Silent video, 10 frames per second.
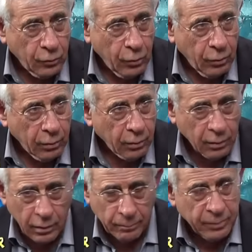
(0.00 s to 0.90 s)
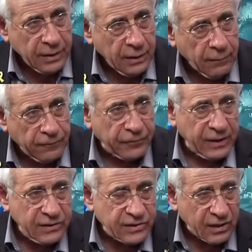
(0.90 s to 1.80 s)
to be
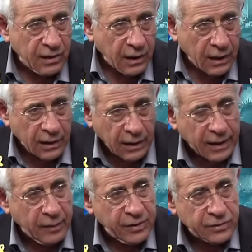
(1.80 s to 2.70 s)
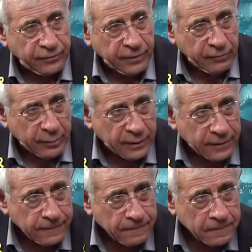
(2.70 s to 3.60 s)
friends and enemies of
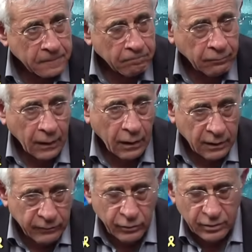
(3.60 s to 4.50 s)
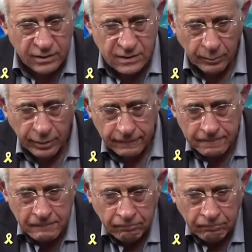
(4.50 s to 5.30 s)
everybody. I'll give you a good example.